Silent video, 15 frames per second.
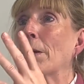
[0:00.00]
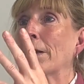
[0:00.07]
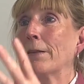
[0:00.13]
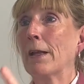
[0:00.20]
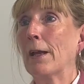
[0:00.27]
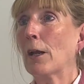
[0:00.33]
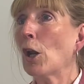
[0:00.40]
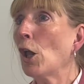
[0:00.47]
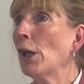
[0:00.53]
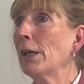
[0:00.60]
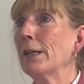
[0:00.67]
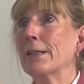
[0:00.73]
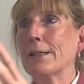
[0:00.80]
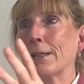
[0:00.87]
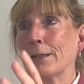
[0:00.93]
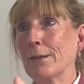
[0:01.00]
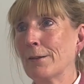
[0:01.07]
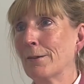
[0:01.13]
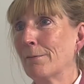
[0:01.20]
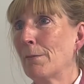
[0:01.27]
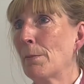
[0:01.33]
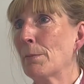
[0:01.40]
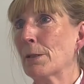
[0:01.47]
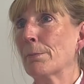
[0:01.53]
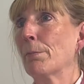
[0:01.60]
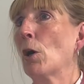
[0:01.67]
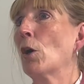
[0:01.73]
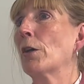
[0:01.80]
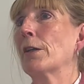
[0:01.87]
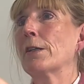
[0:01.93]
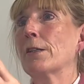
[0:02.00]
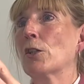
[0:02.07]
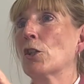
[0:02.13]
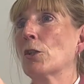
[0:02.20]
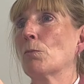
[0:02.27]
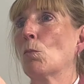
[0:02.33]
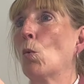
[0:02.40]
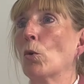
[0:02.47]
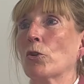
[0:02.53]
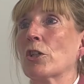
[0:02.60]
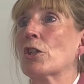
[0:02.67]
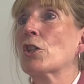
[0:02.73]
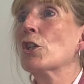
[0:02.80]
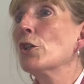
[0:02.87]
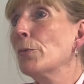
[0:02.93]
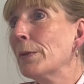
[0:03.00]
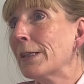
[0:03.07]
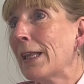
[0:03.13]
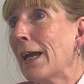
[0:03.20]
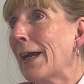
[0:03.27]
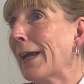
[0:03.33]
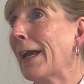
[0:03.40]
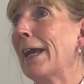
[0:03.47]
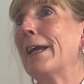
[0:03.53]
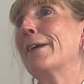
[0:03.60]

clients and members and partners to what to do with that cash,